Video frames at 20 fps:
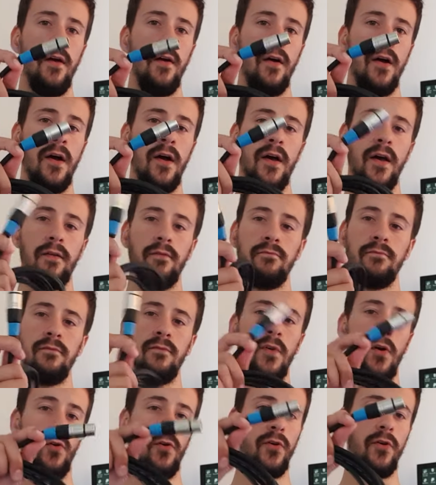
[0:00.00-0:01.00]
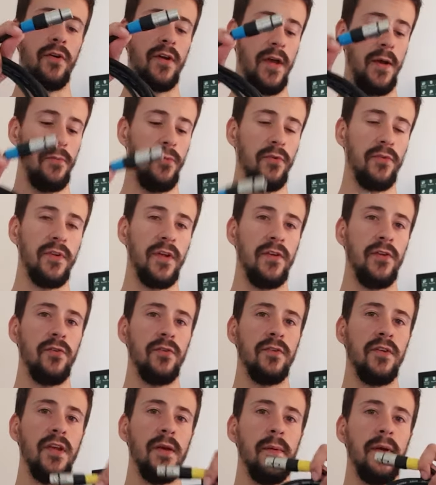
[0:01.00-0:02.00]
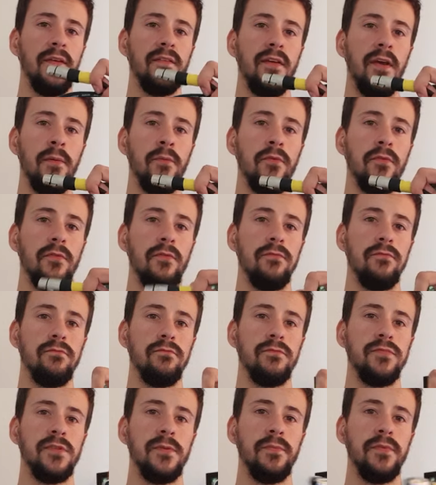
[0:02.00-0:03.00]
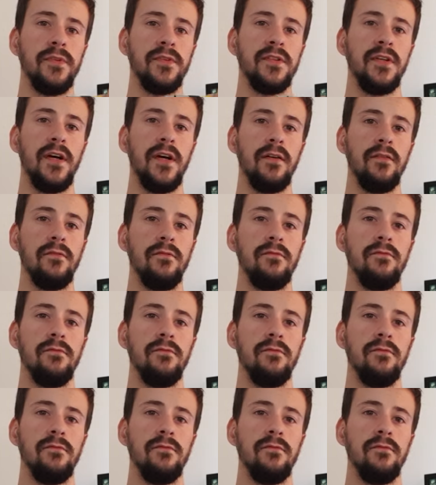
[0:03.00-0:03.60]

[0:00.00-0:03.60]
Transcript: uh, audio cables and your DMX cables. Simple as that.